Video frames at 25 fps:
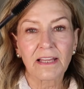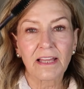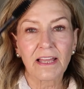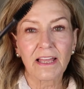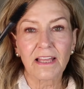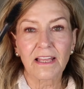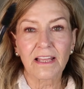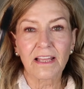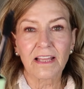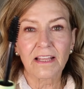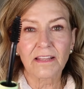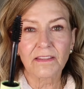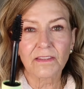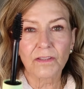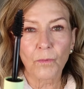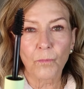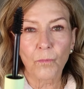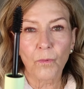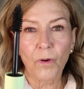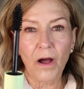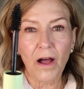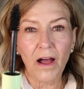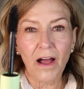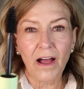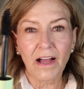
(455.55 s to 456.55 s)
And the
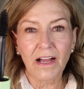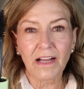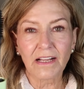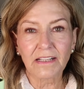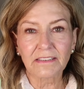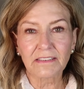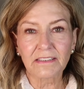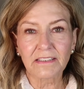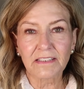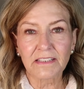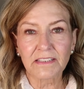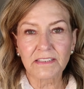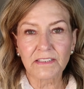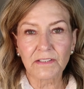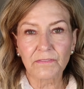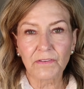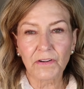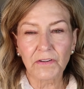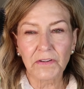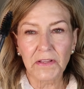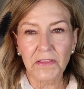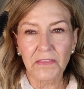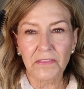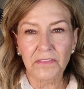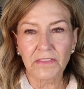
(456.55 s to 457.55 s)
wand is a
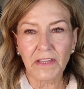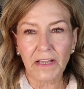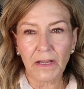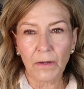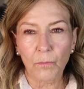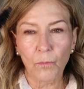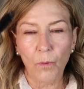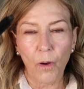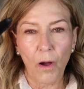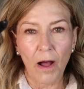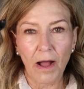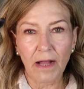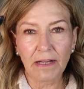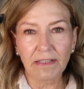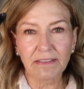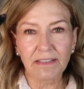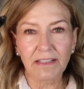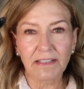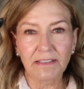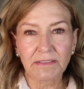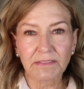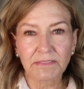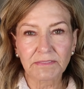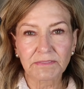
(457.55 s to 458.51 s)
very thick wand.